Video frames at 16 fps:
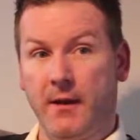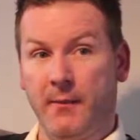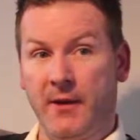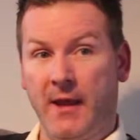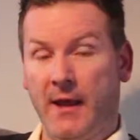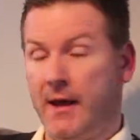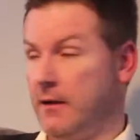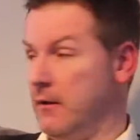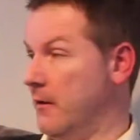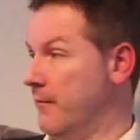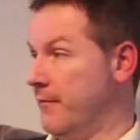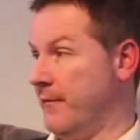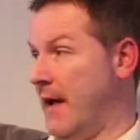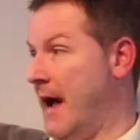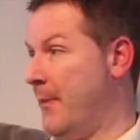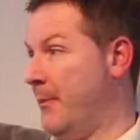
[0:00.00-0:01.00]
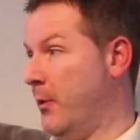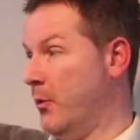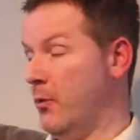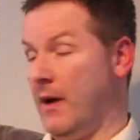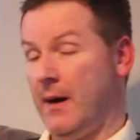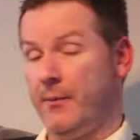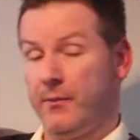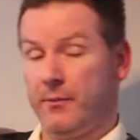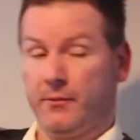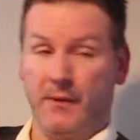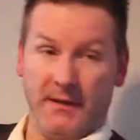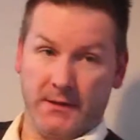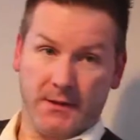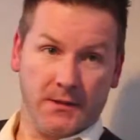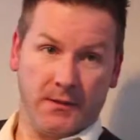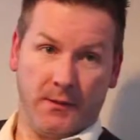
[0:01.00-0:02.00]
I mean, I love Apple. I'm
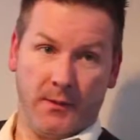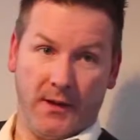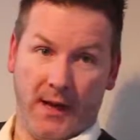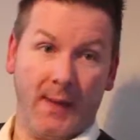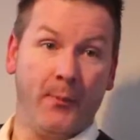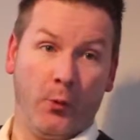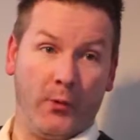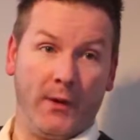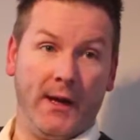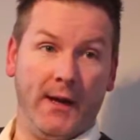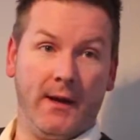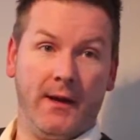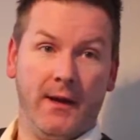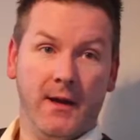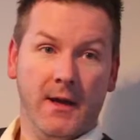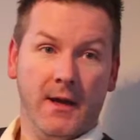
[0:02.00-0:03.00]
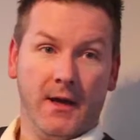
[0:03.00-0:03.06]
an Apple geek.